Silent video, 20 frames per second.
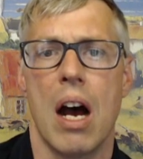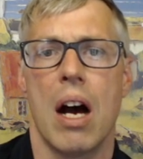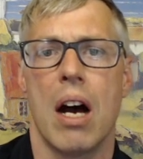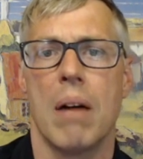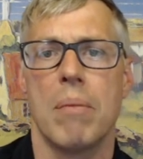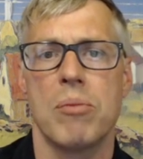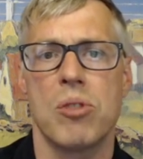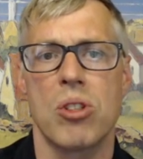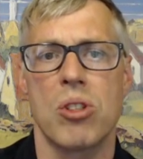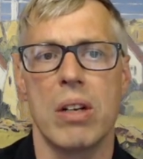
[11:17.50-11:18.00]

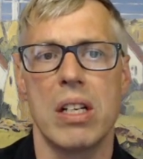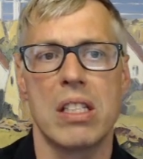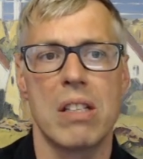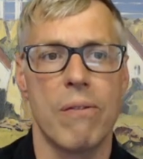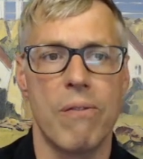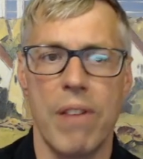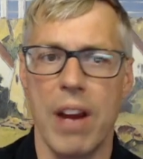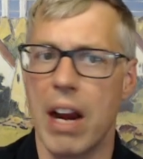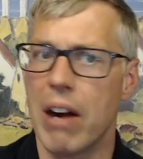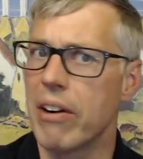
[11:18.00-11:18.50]
So it's
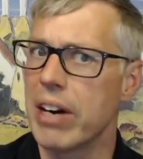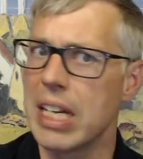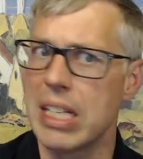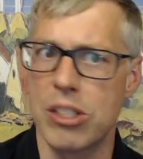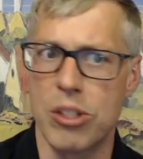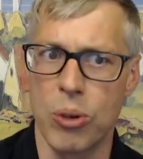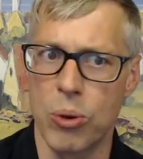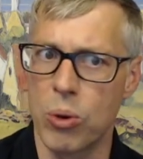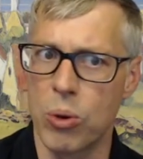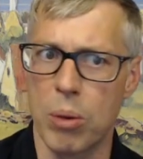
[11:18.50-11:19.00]
very
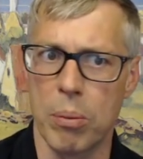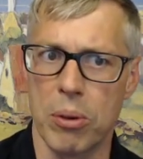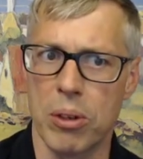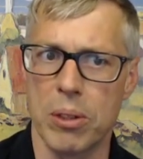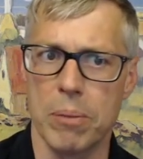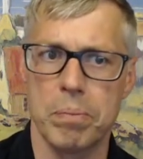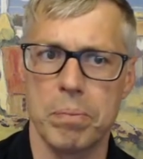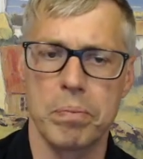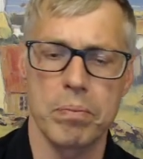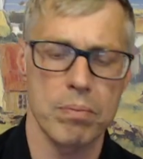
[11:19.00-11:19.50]

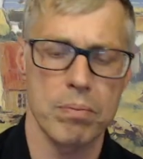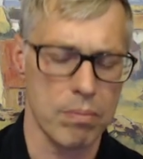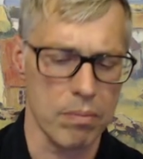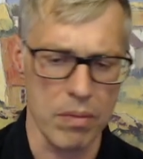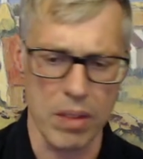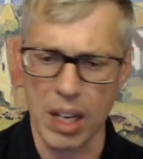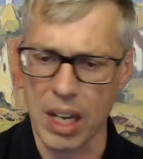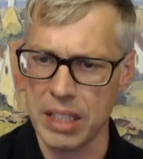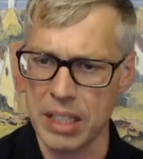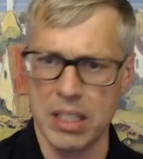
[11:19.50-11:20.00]
doable
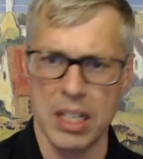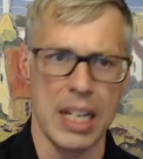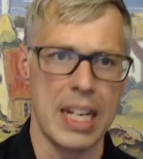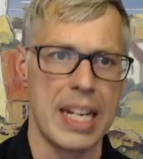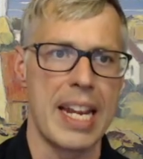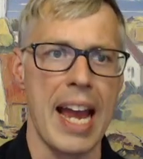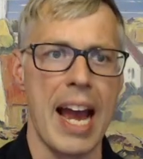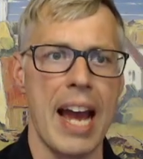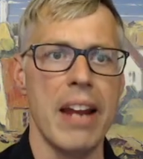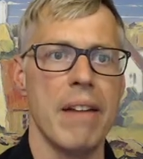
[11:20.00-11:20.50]
to
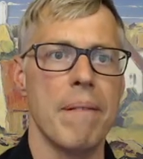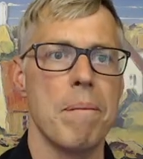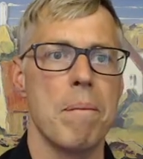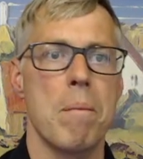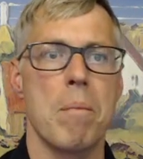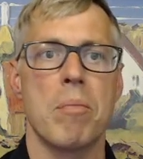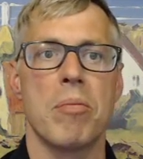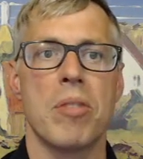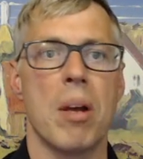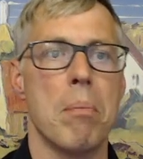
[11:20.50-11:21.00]
get
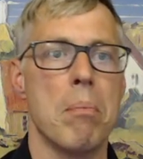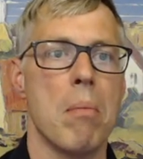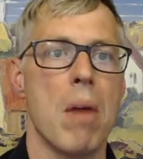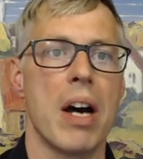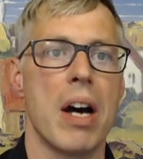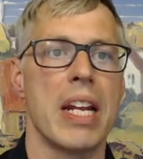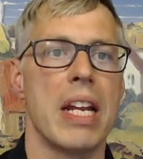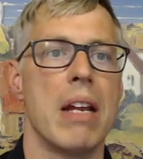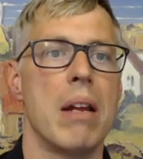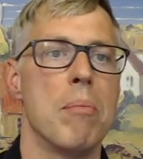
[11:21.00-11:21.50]
the
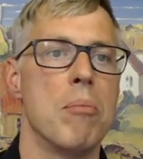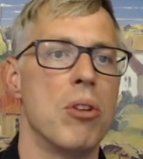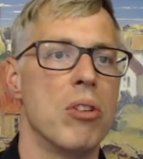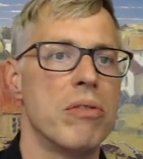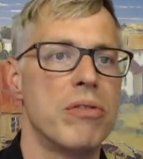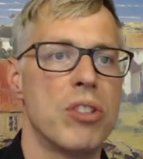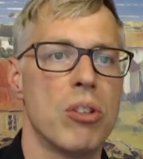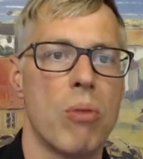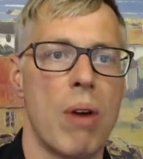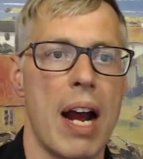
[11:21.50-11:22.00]
money
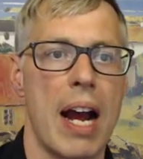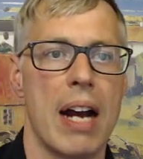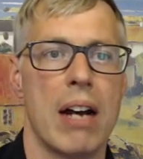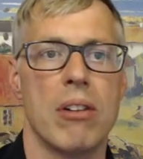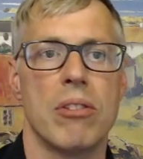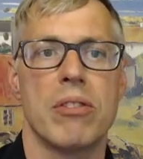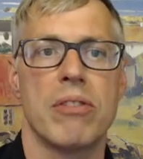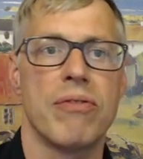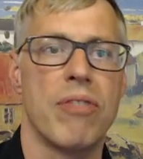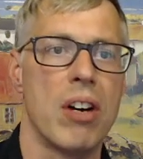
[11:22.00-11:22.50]
moved
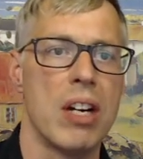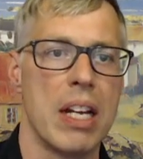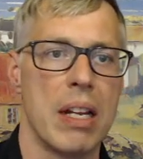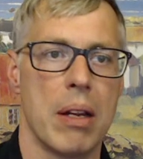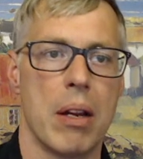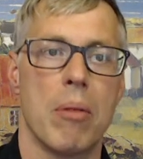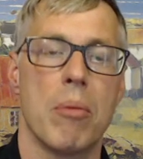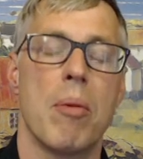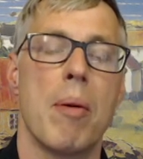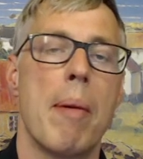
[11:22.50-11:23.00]
around.
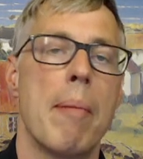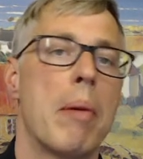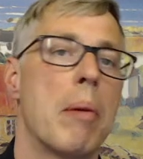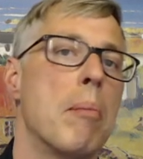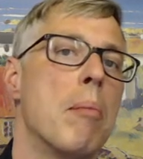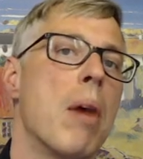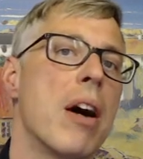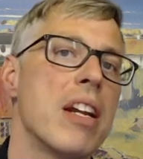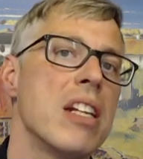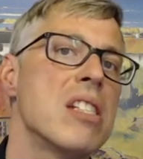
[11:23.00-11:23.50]
Remember,
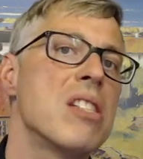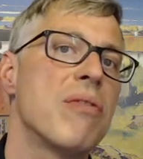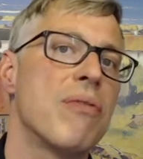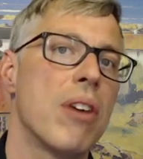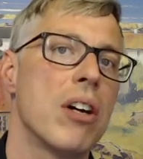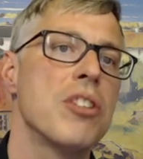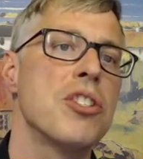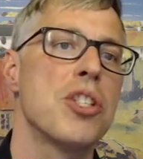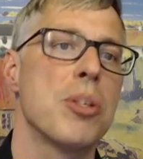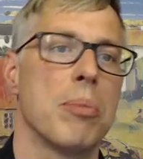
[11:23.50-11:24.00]
money's
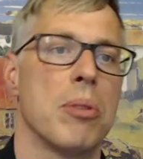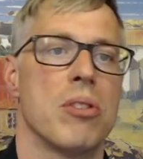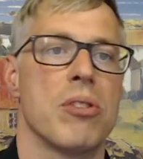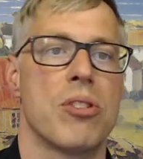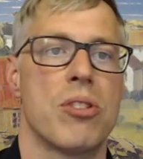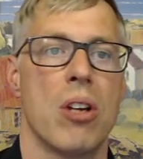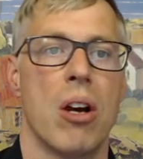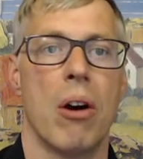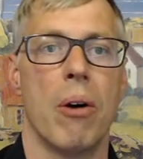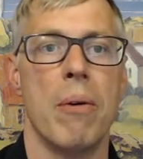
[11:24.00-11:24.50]
fungible.
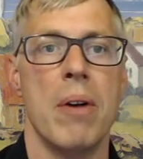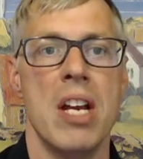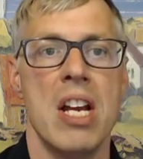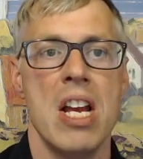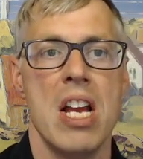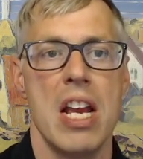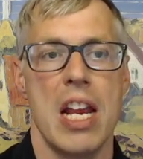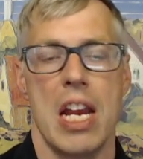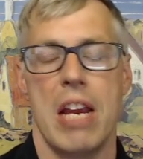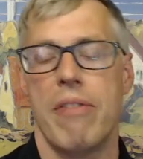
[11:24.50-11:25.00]
So
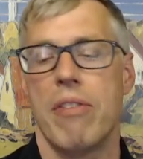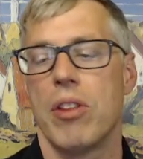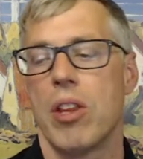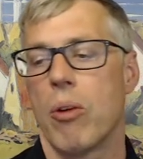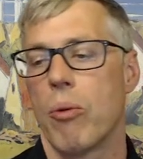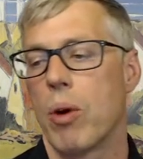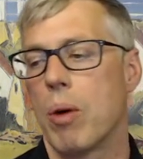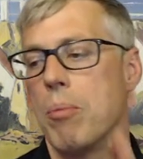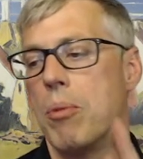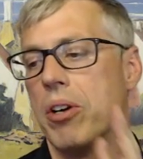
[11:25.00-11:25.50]
even though
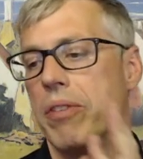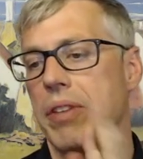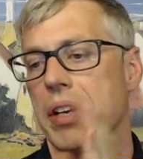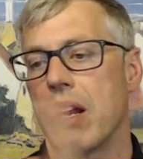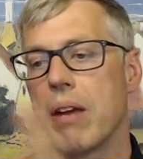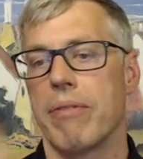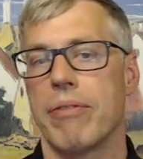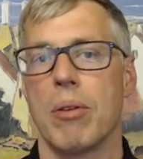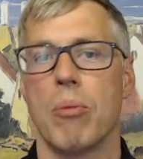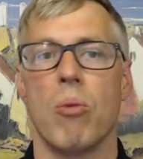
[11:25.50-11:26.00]
we're moving
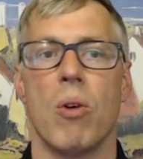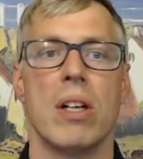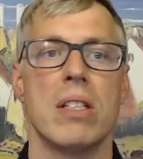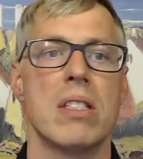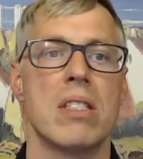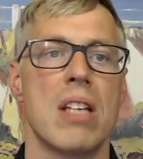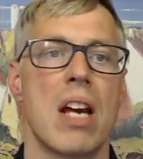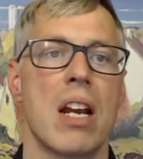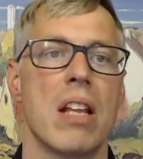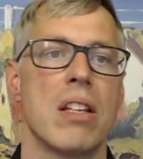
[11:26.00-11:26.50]
it from one
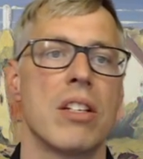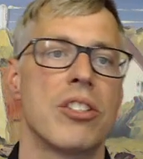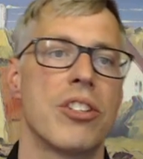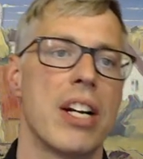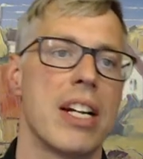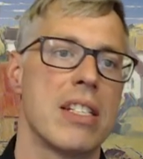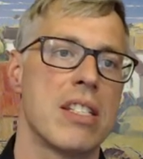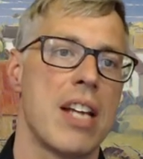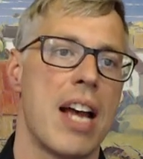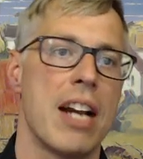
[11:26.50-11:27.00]
side of the
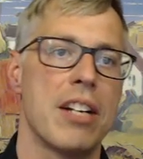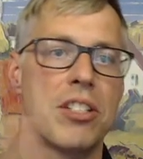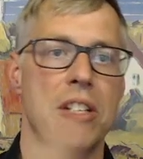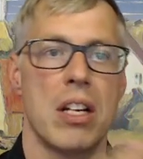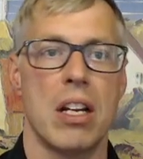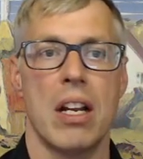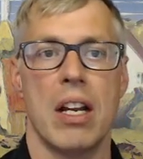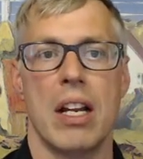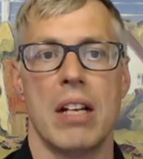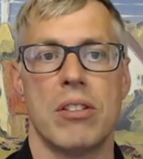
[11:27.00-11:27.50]

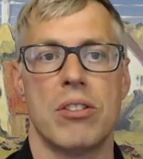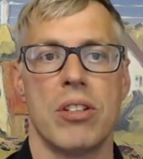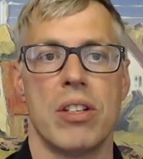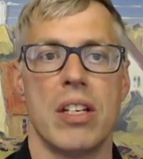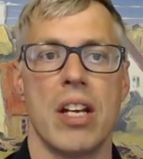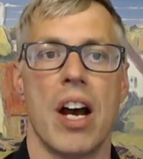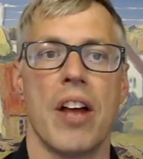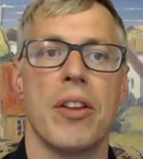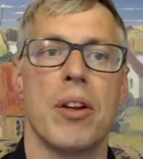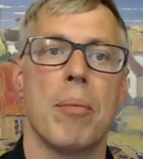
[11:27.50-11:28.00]
transaction to
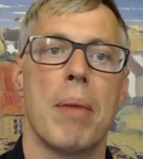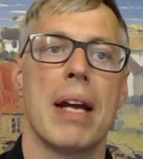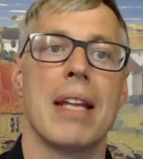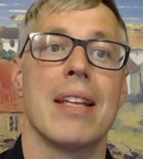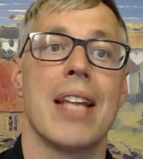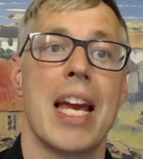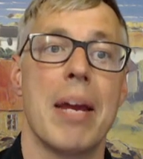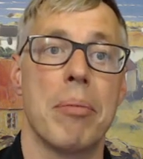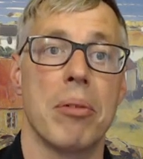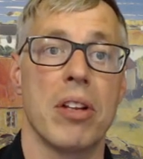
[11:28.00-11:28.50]
the other by
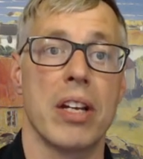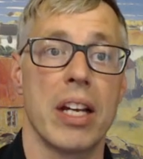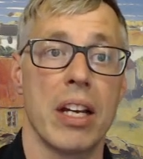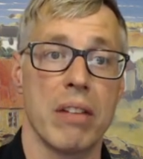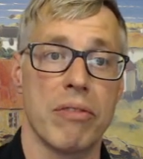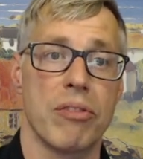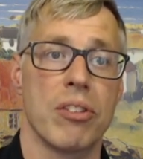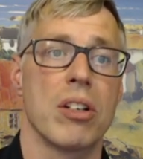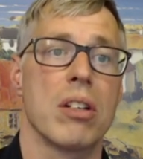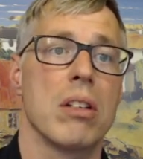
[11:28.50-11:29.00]
labeling
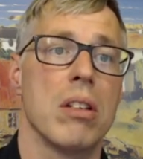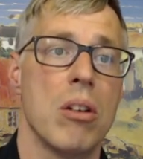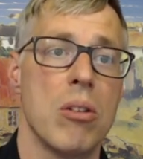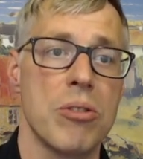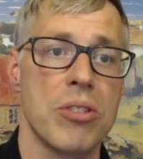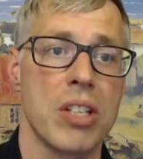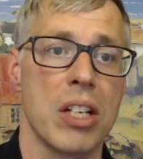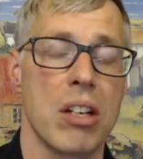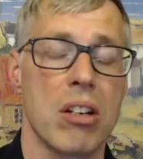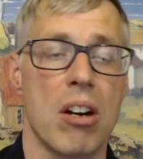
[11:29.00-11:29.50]
it for
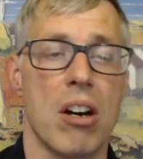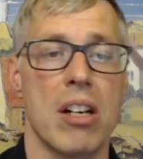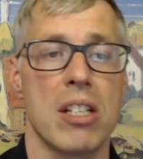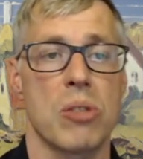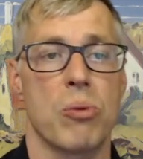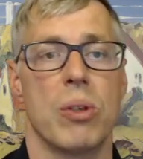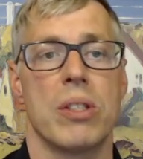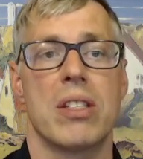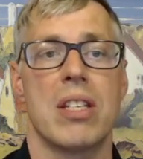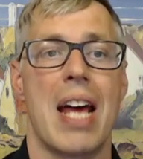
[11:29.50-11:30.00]
closing
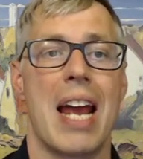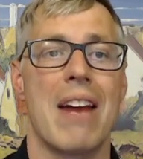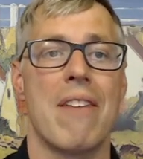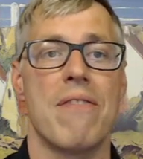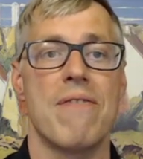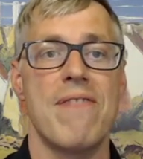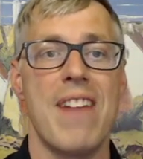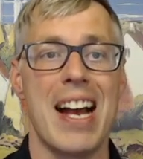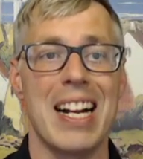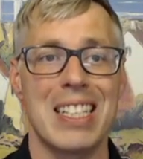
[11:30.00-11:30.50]
costs, what that
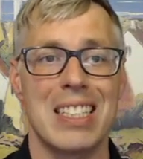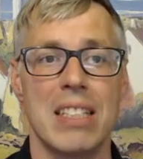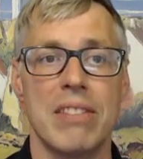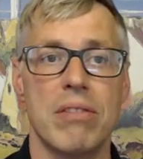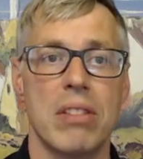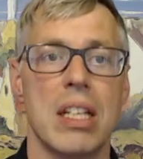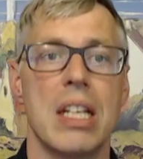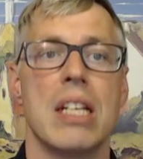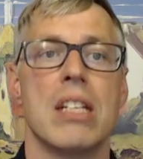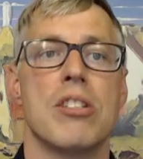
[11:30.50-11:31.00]

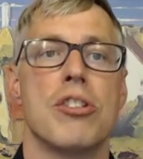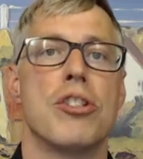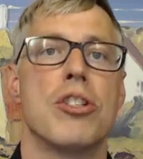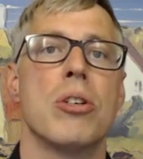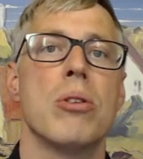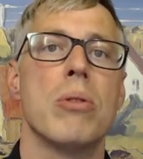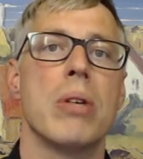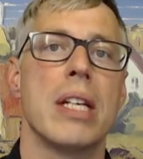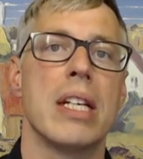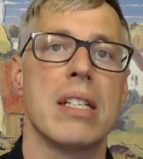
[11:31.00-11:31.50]
effectively is
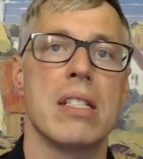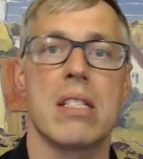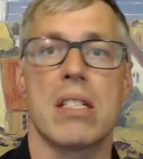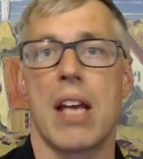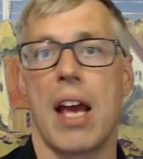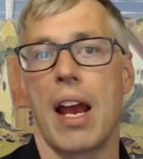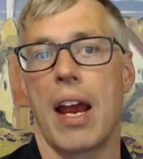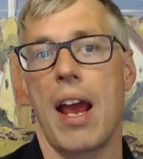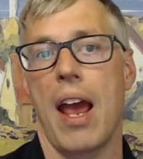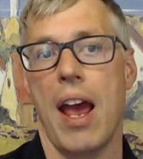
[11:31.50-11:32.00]
doing is
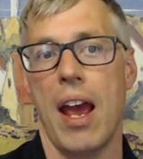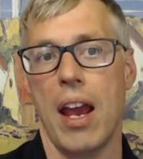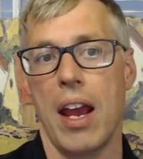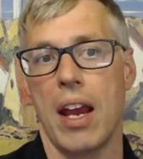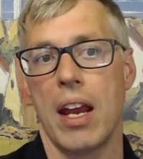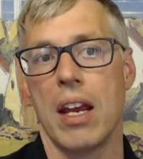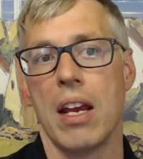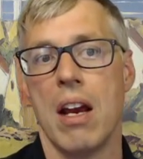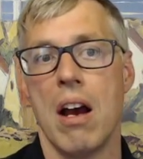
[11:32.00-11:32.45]
saying, hey,